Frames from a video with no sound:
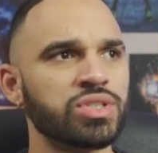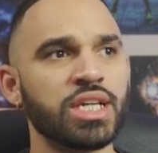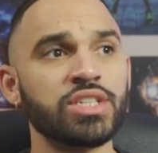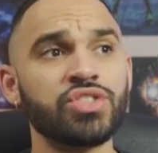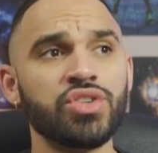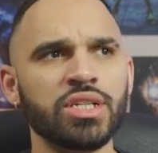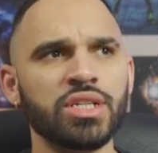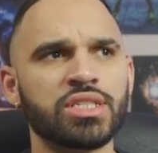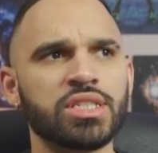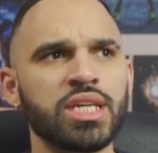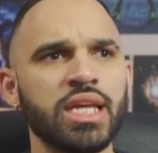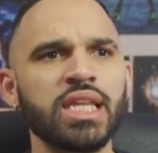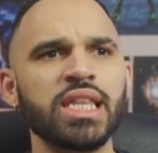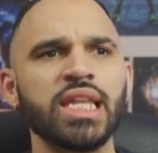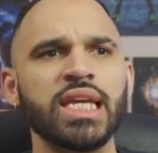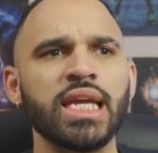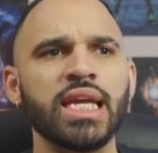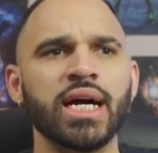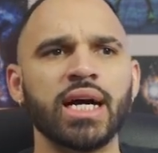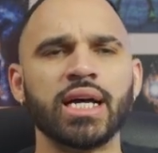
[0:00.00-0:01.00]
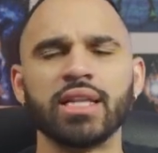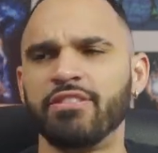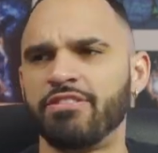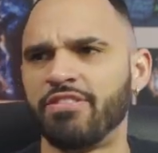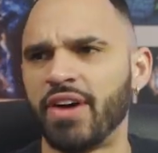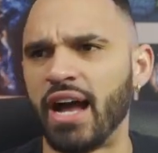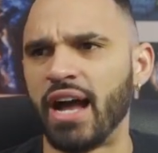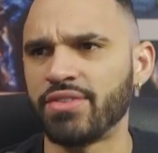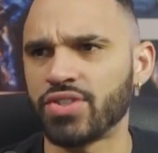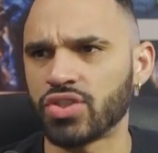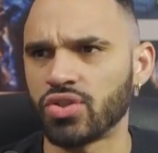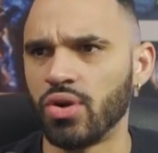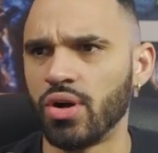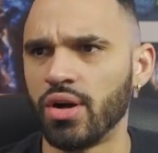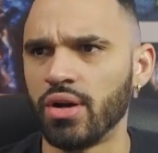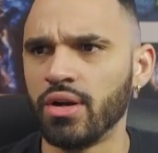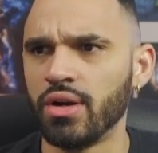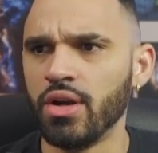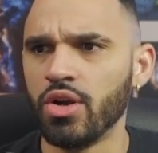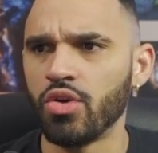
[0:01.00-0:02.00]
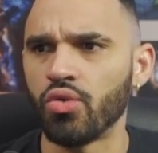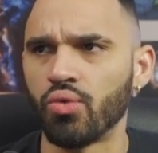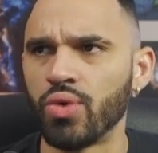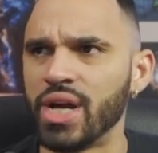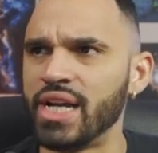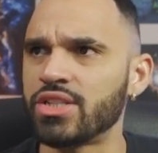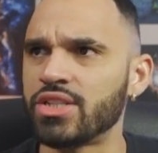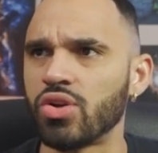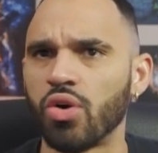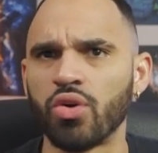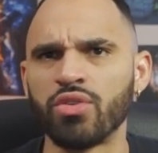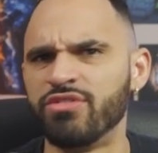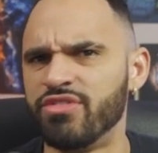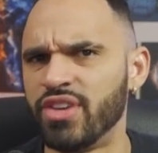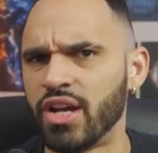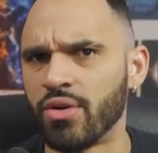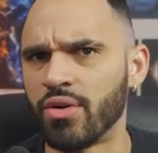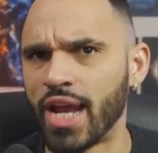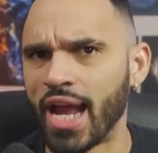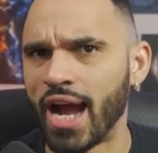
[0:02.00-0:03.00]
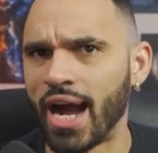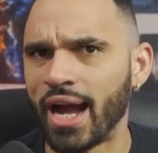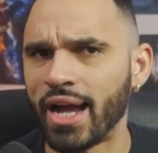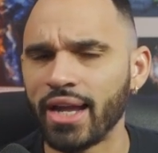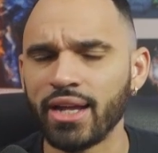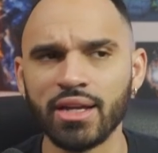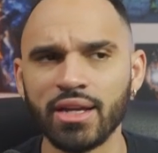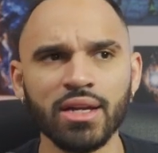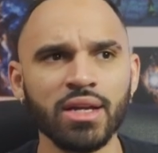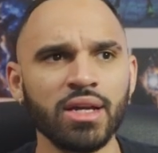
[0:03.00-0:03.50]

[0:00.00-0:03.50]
As you can see, the 5-star rates are very high.